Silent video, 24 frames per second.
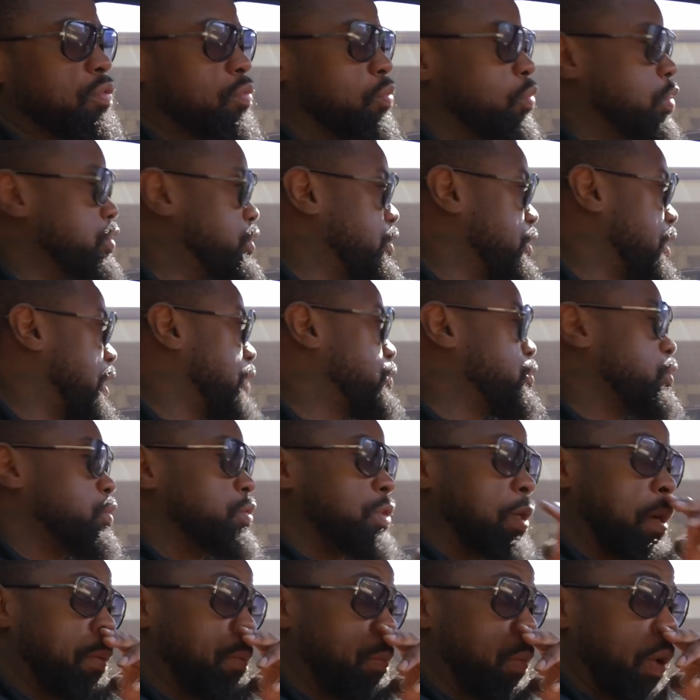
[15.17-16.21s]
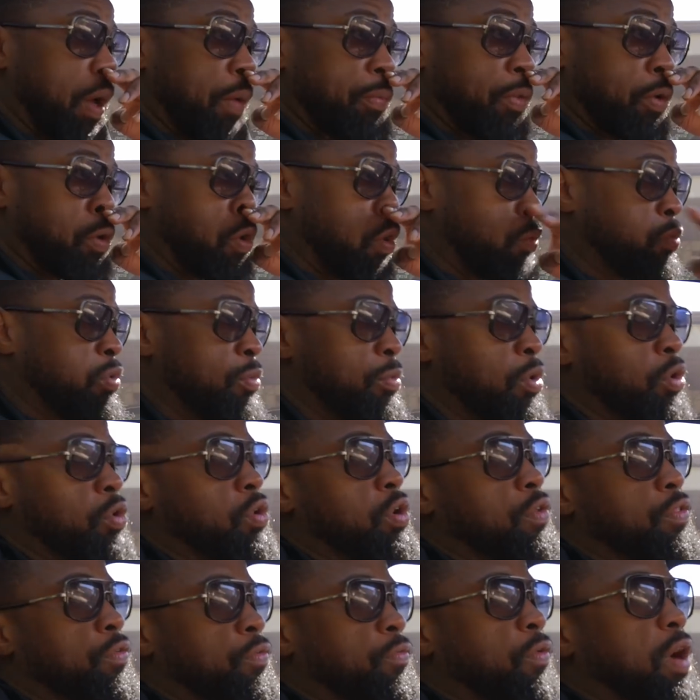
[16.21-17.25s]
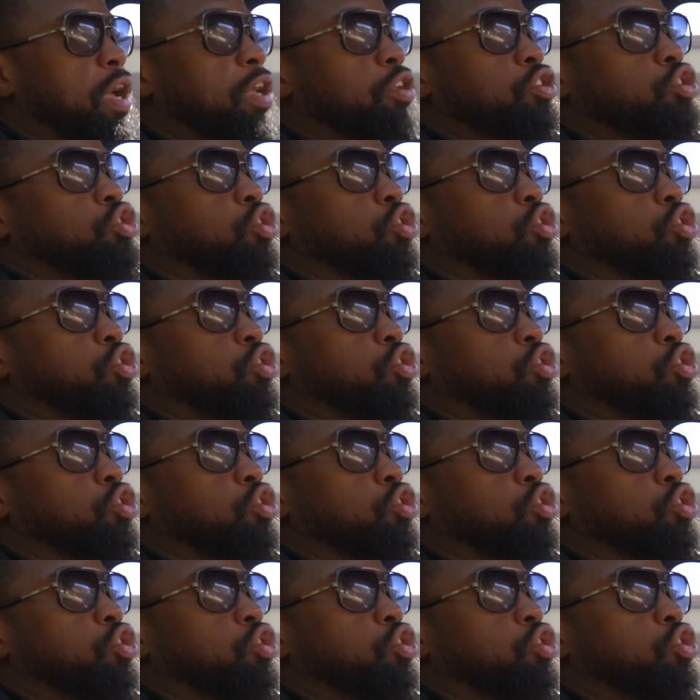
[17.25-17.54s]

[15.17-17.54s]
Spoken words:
once again, I told y'all I'm the co-promoter of the fight.